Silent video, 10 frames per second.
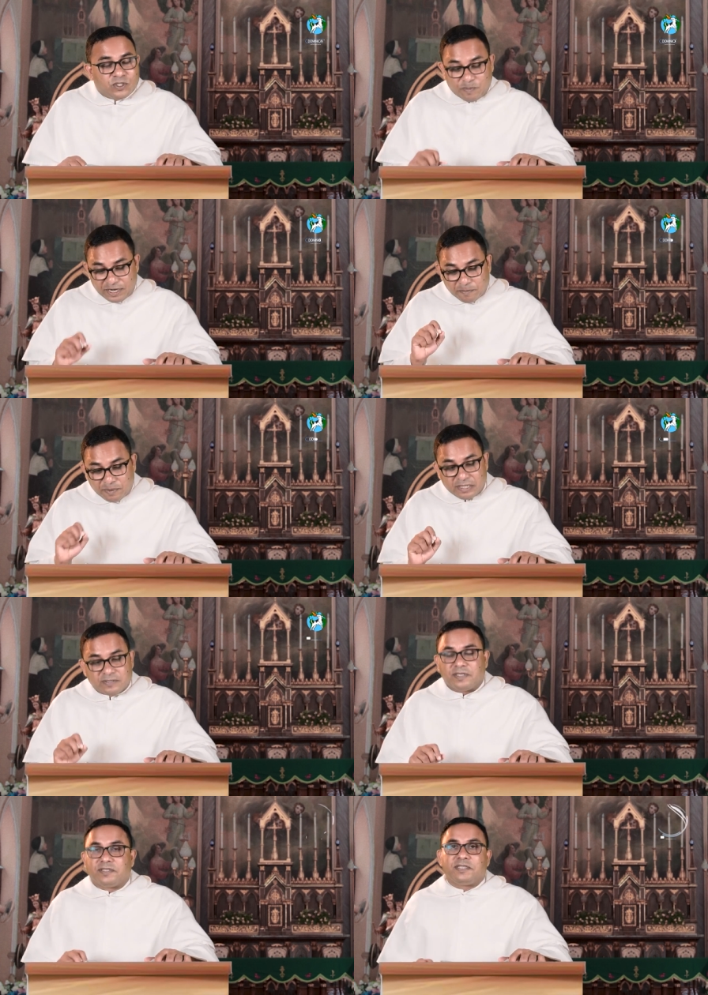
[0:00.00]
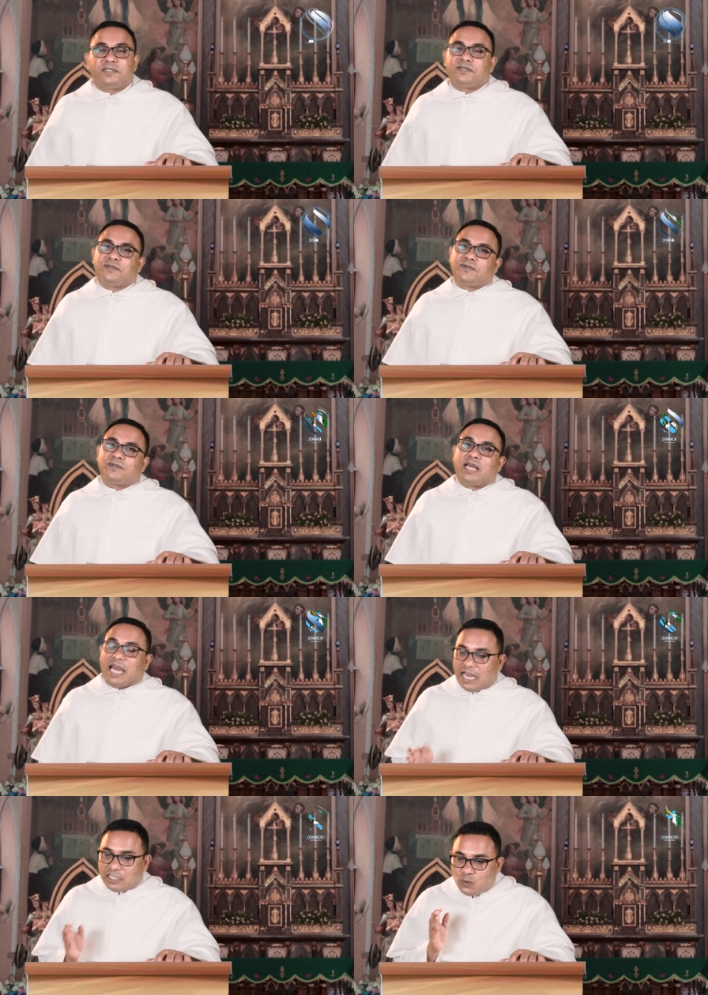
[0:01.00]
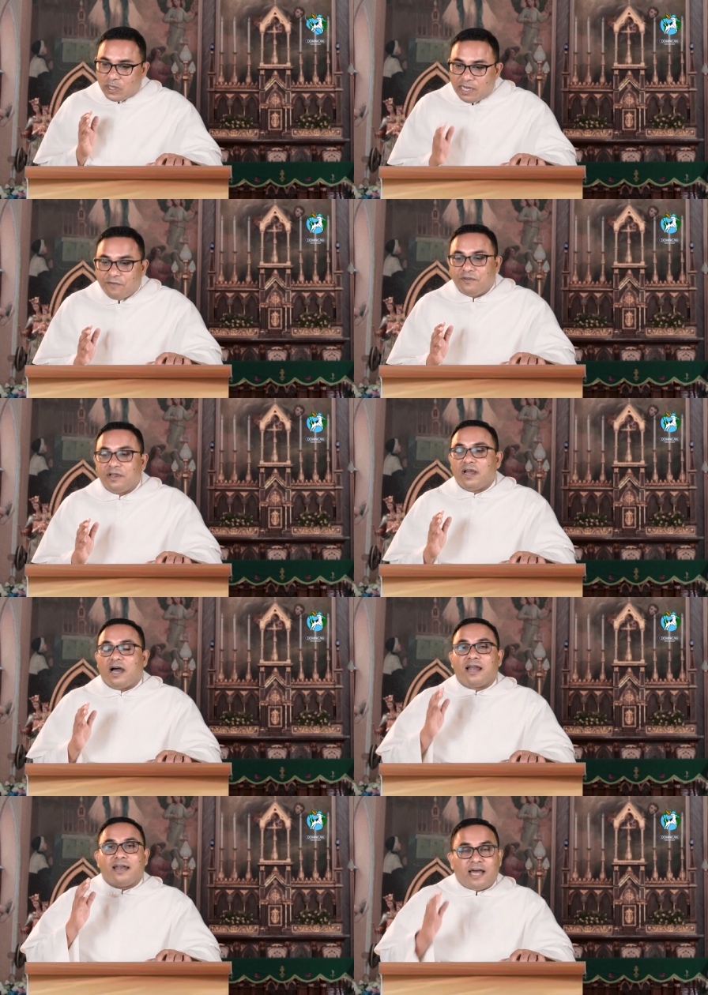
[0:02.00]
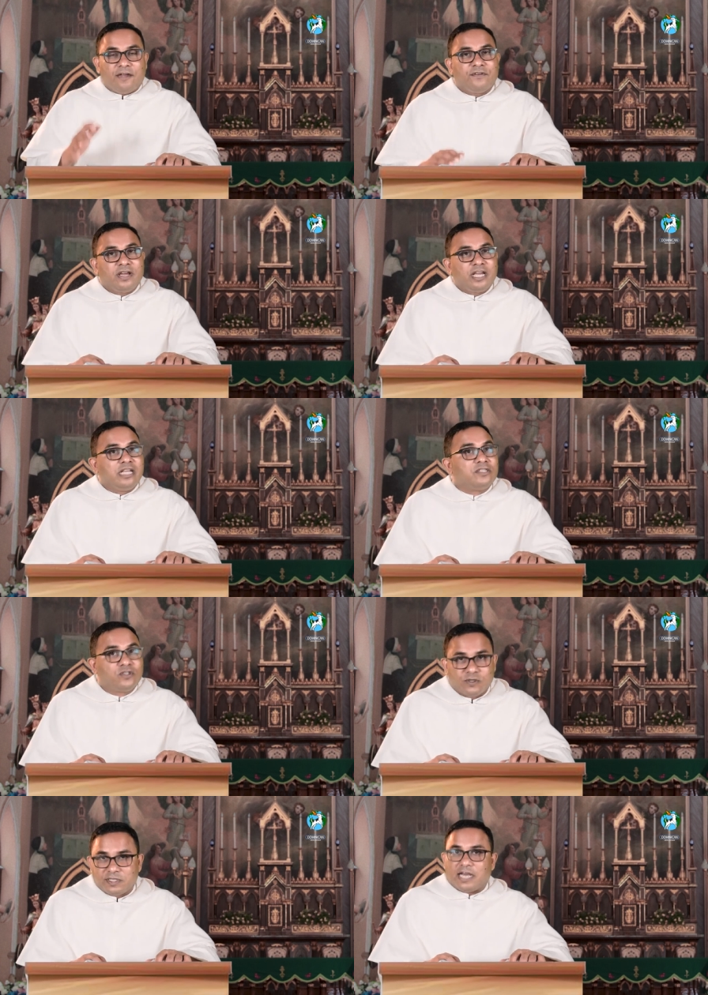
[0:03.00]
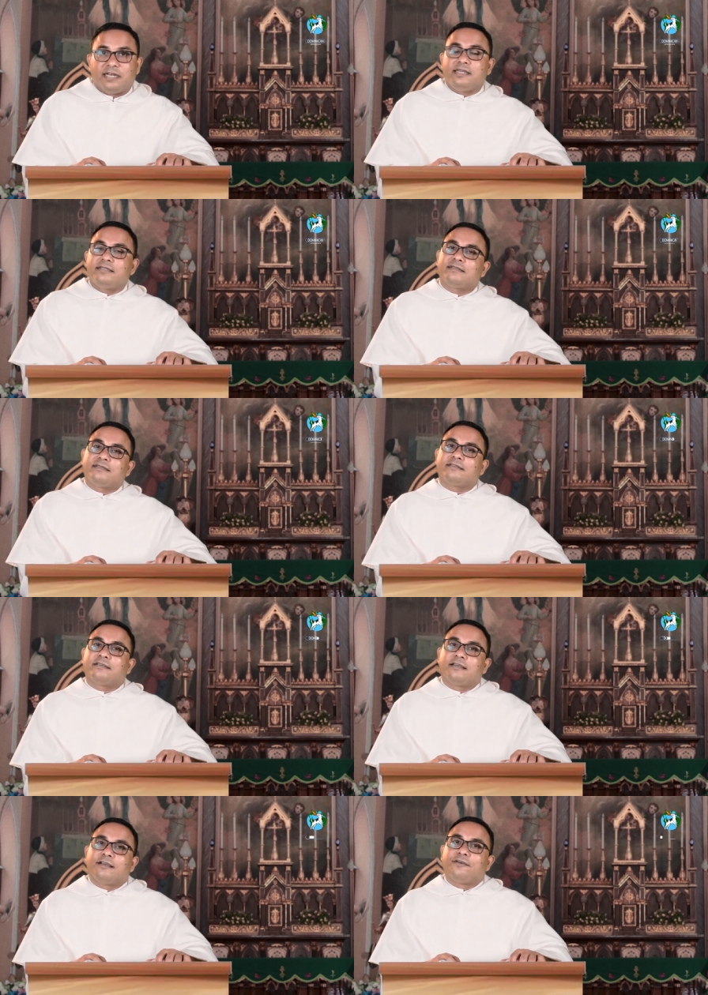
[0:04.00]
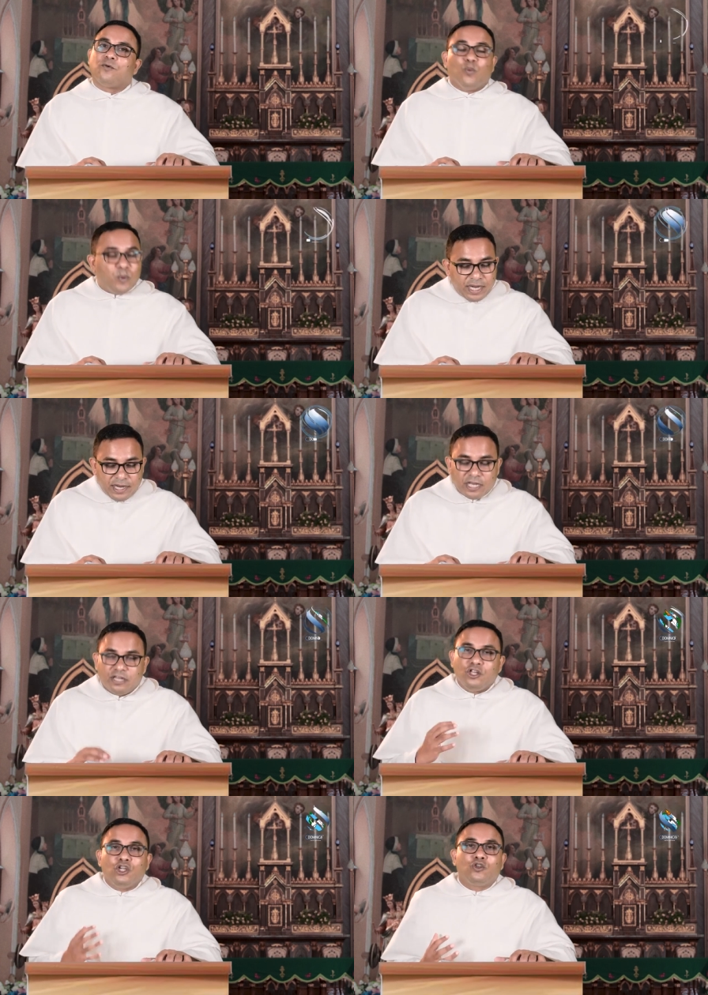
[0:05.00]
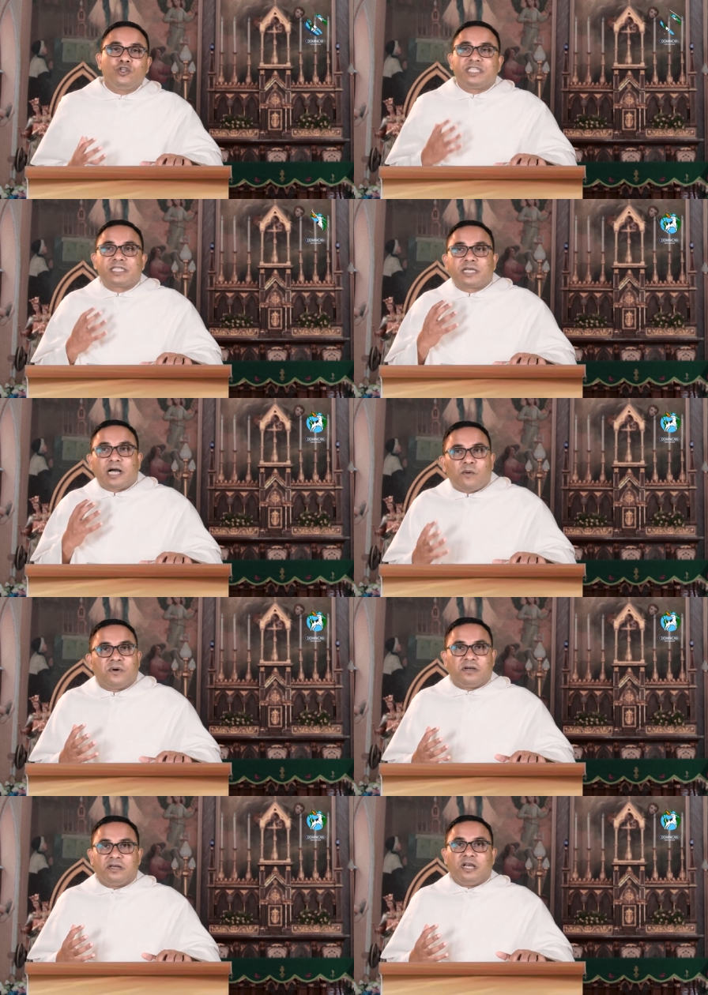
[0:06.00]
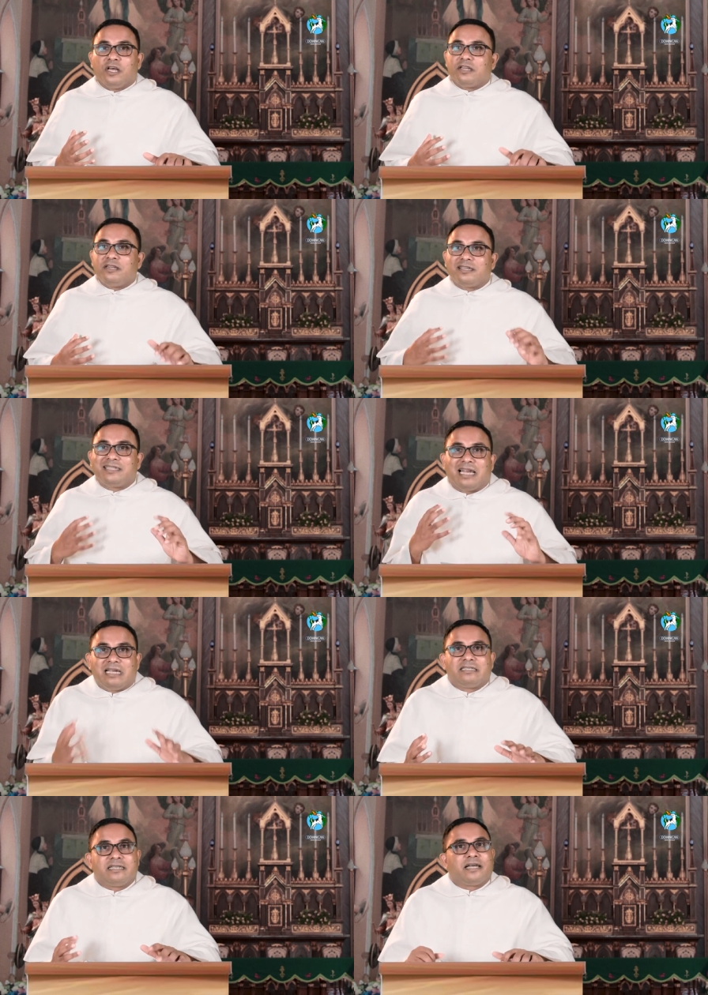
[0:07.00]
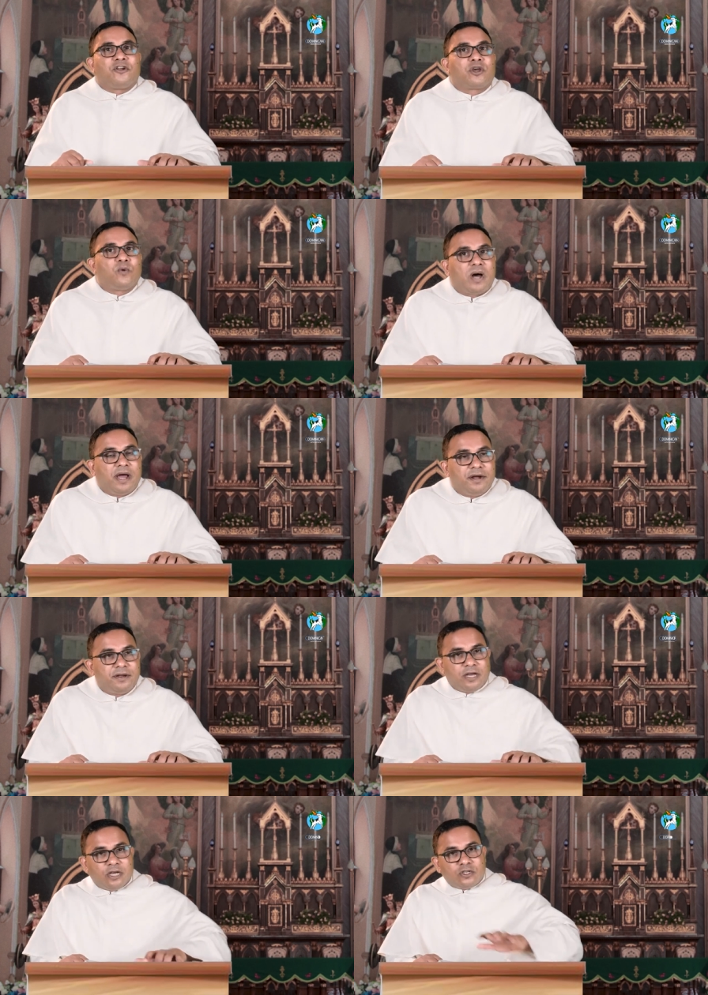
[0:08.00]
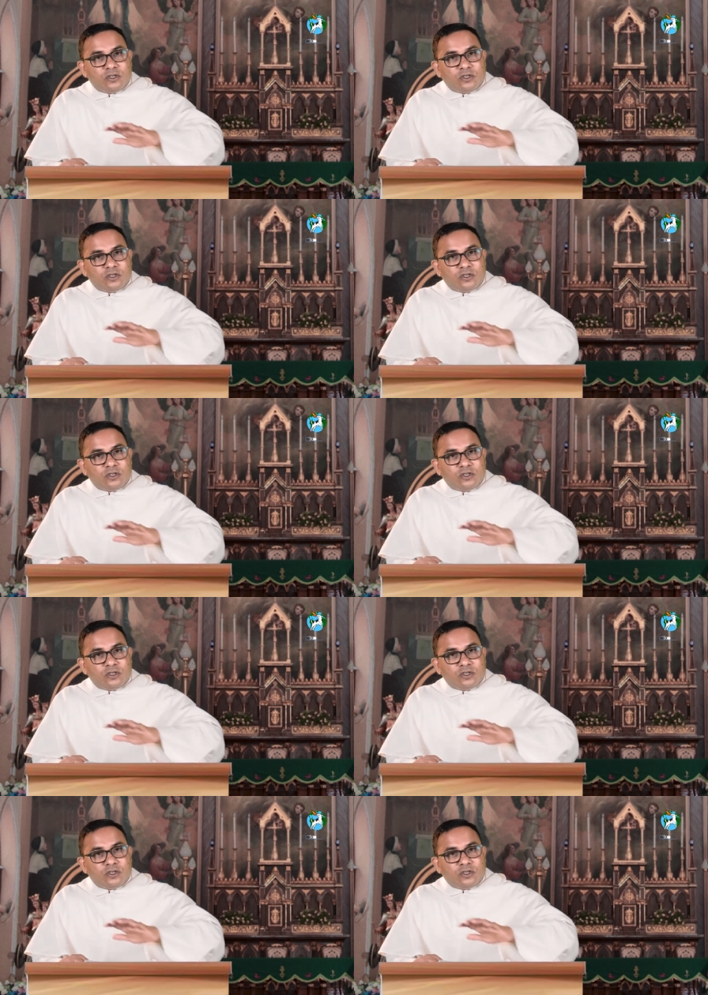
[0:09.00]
So my dear brothers and sisters, as we live our life in societies, we need to discover the talents that are required